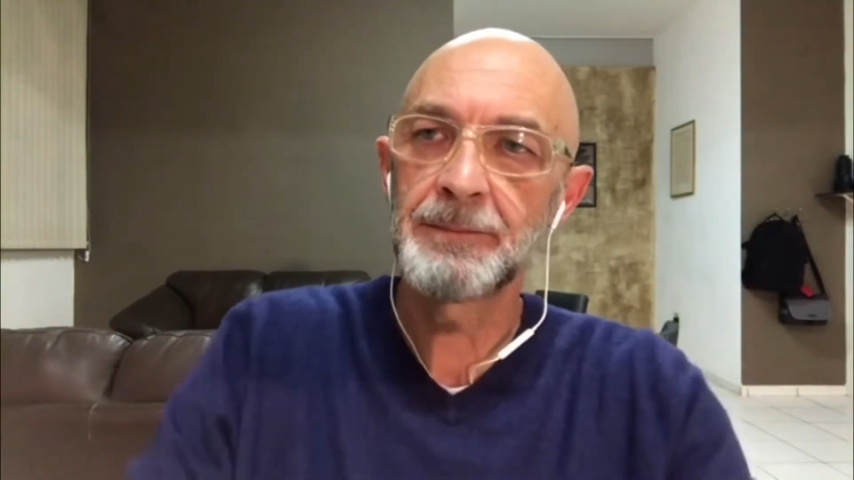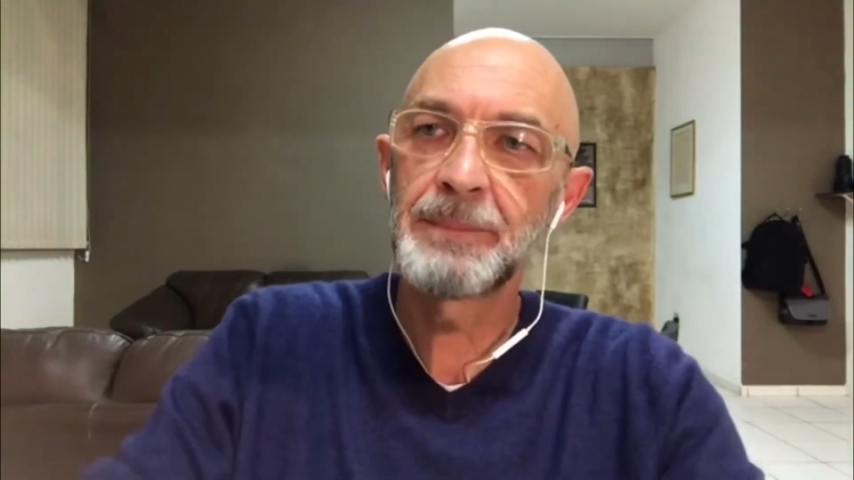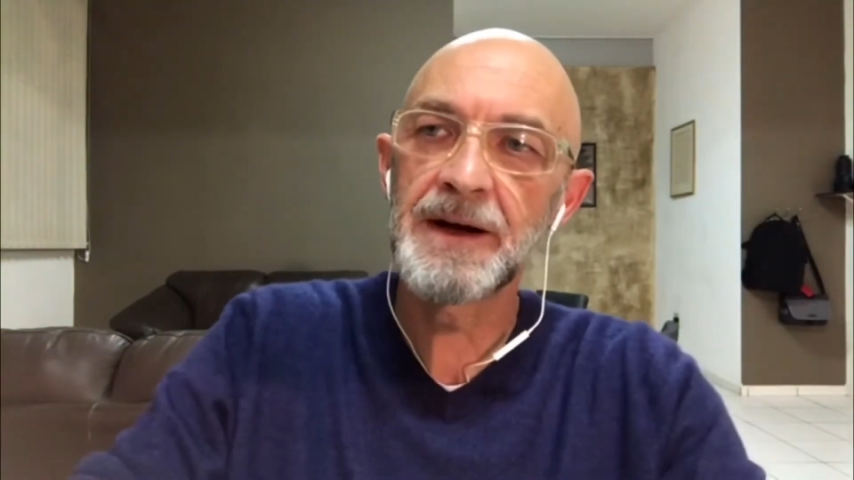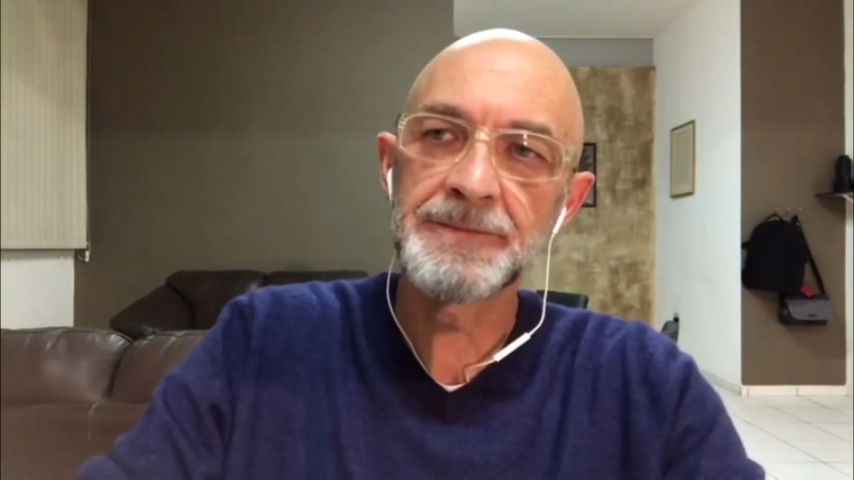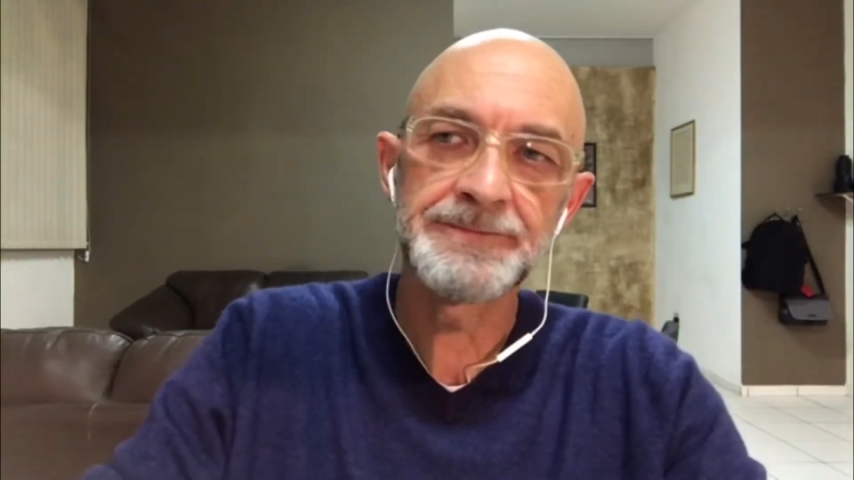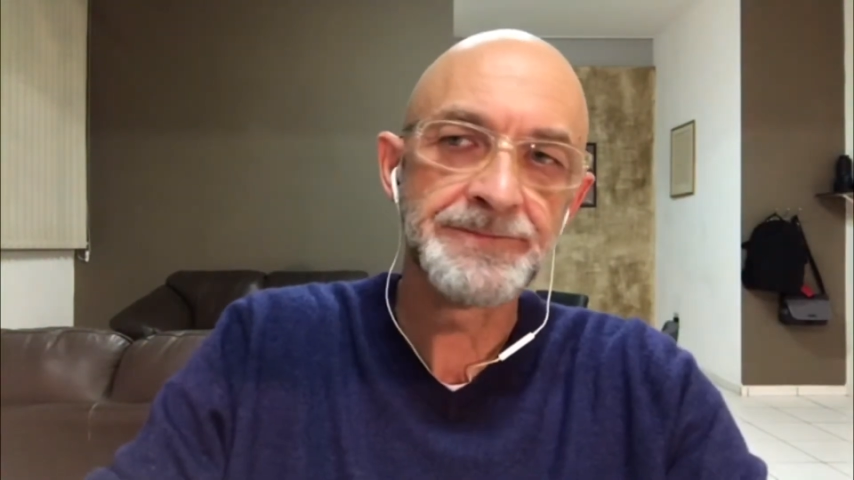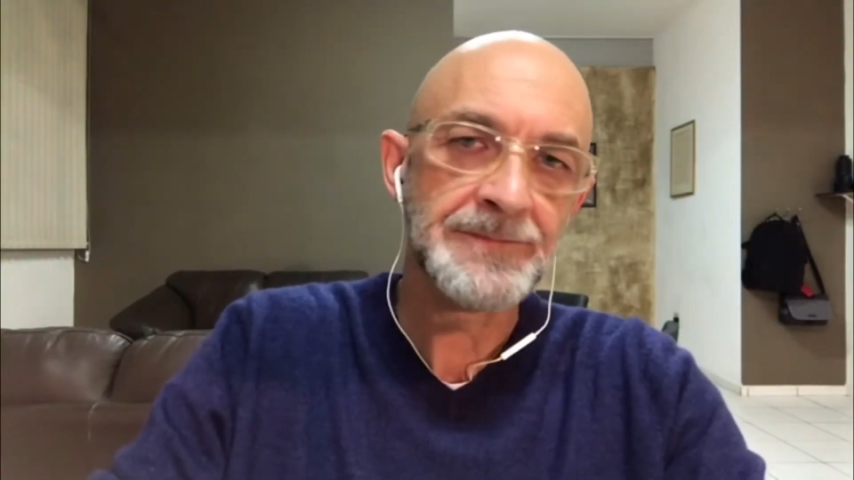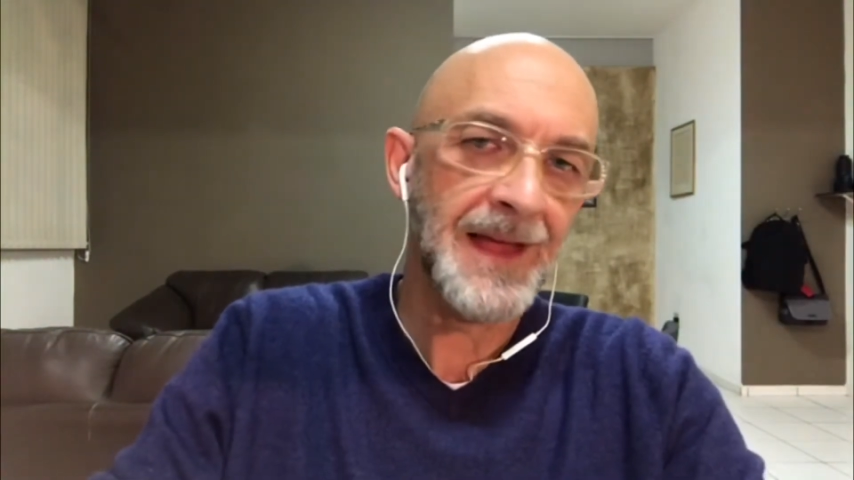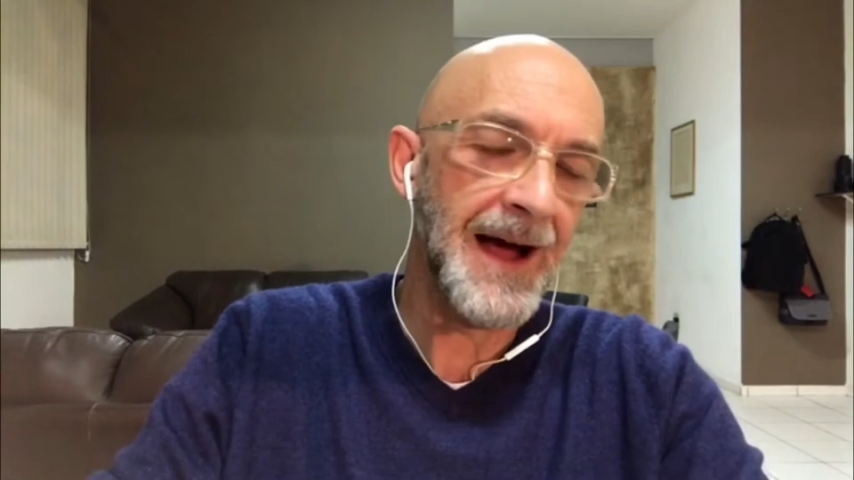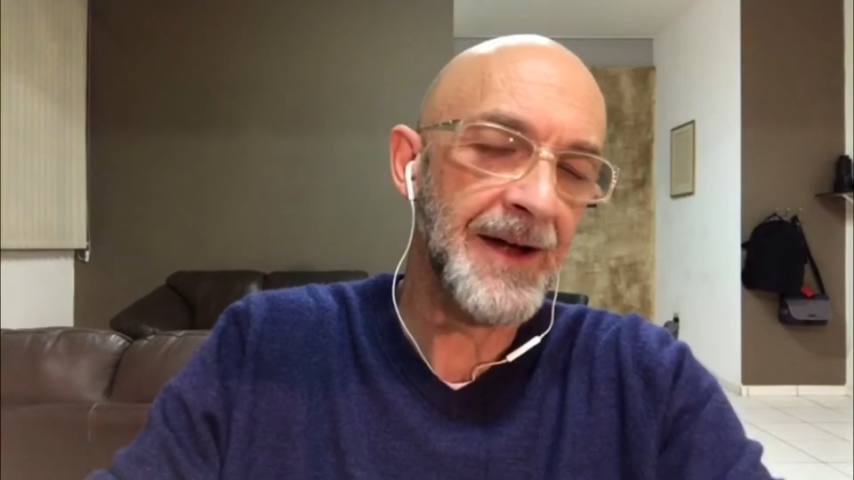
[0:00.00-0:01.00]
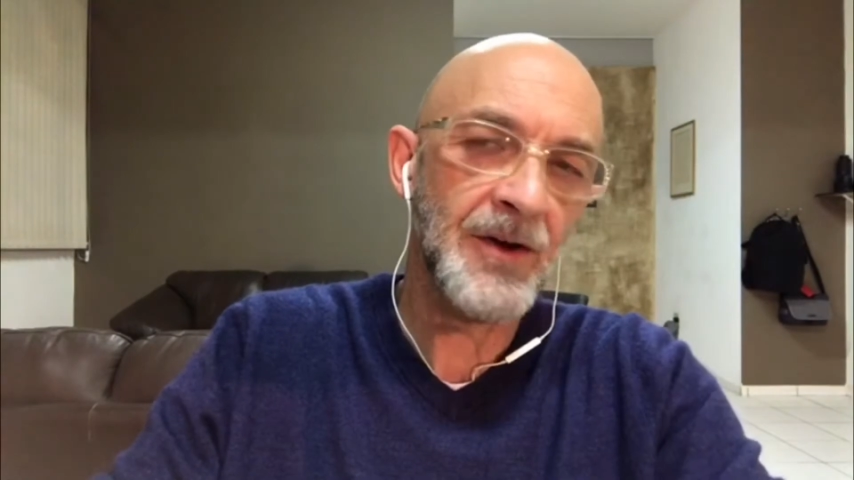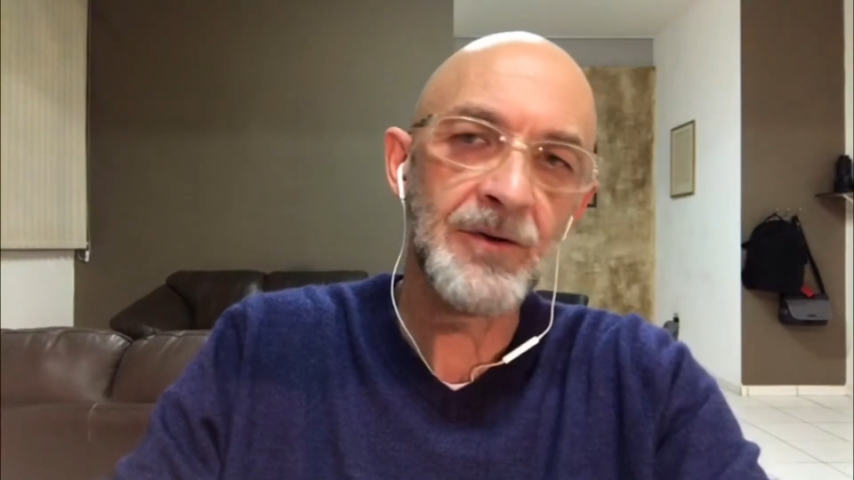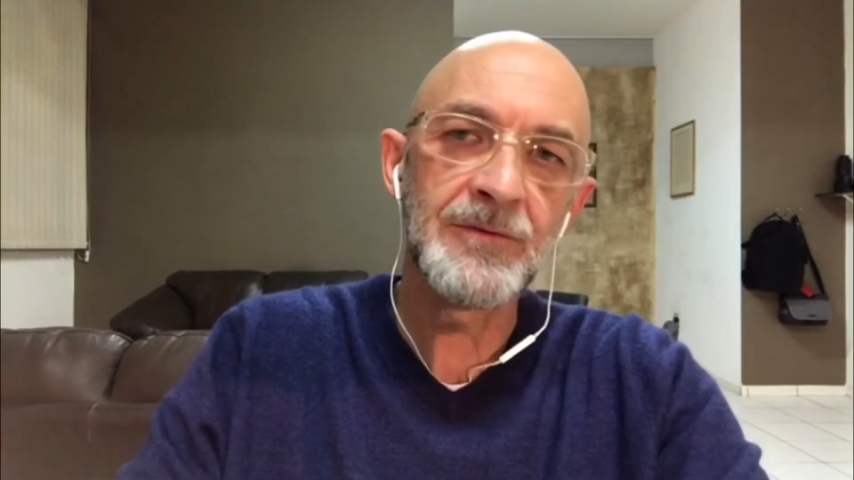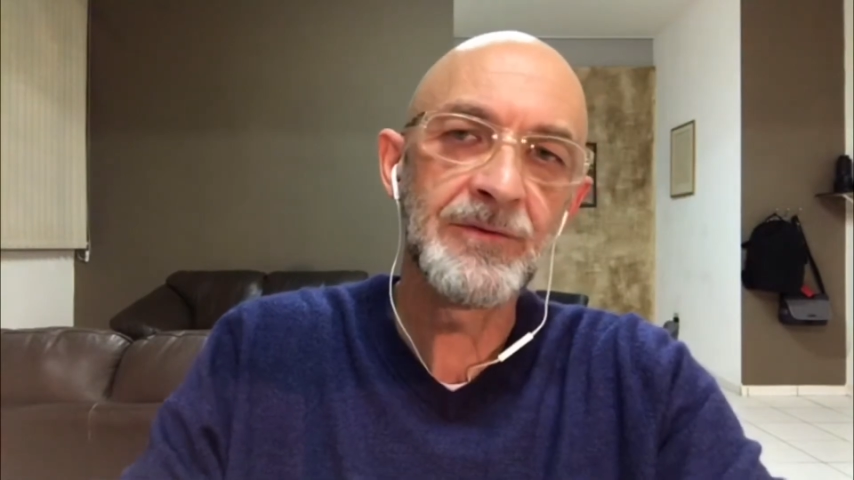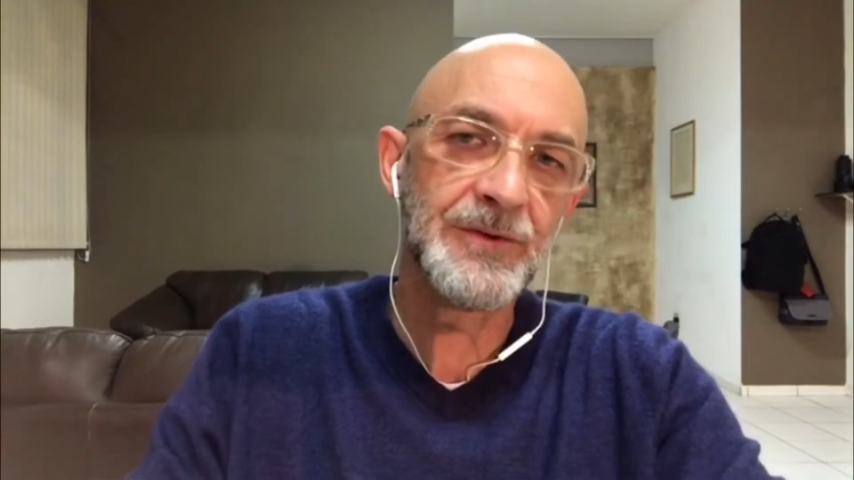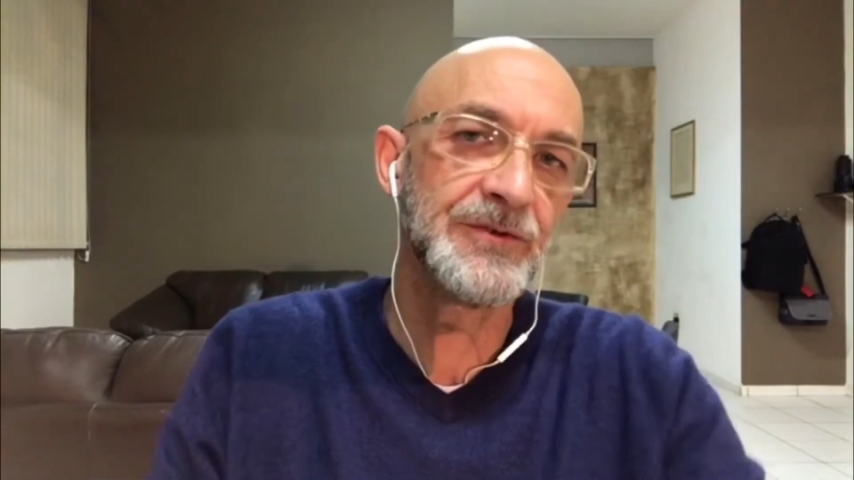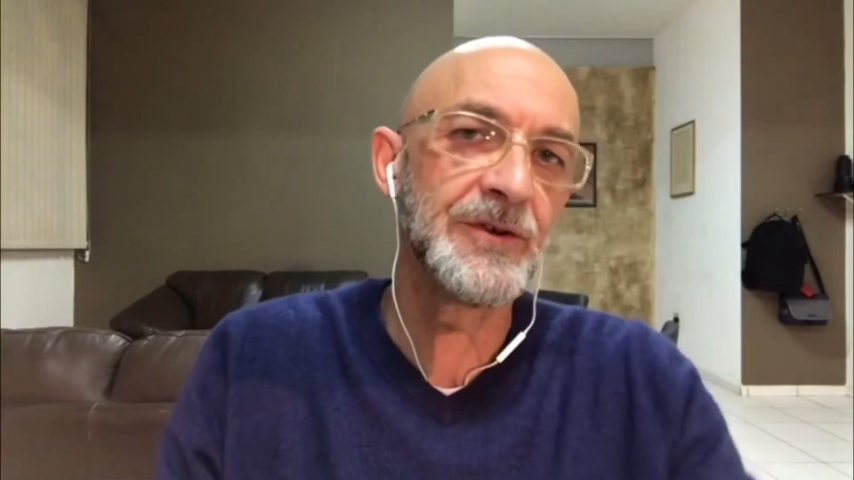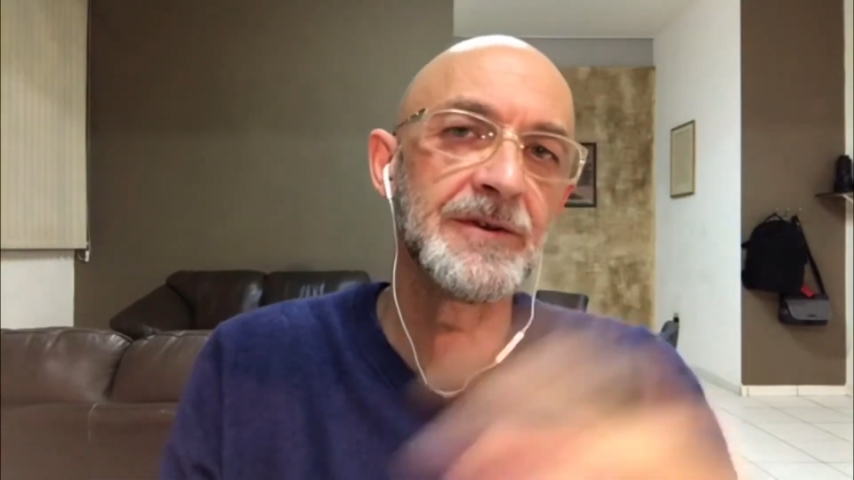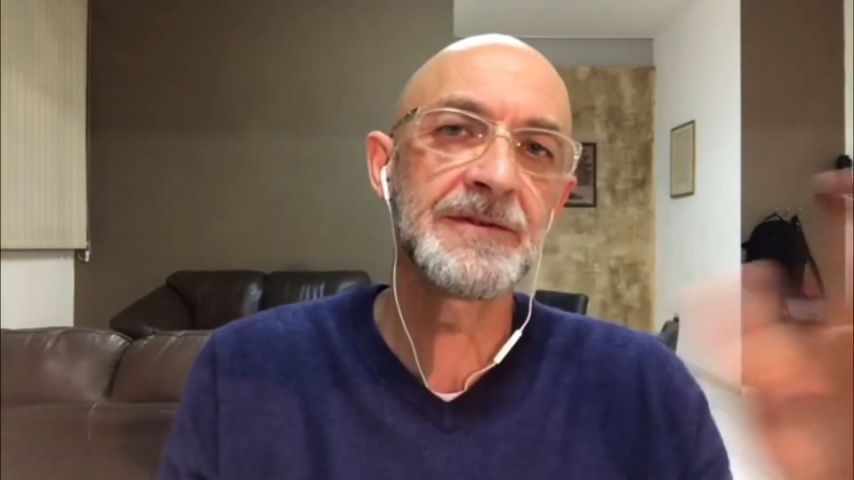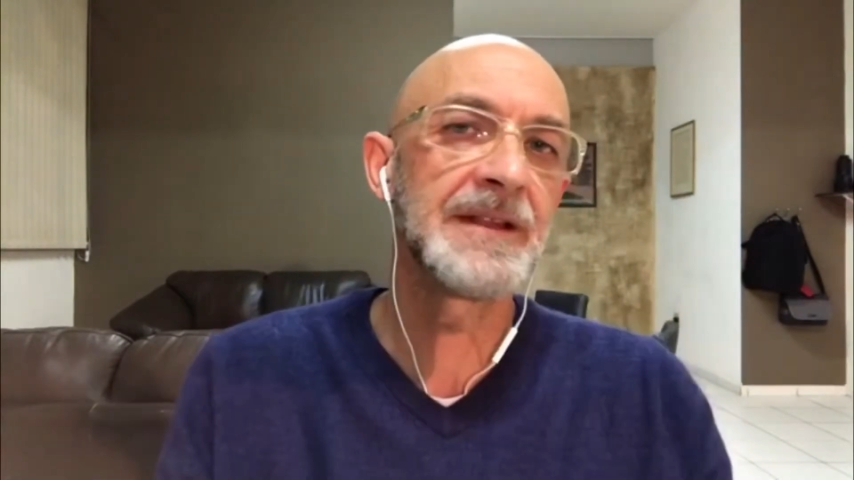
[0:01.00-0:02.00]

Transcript: but I know for certain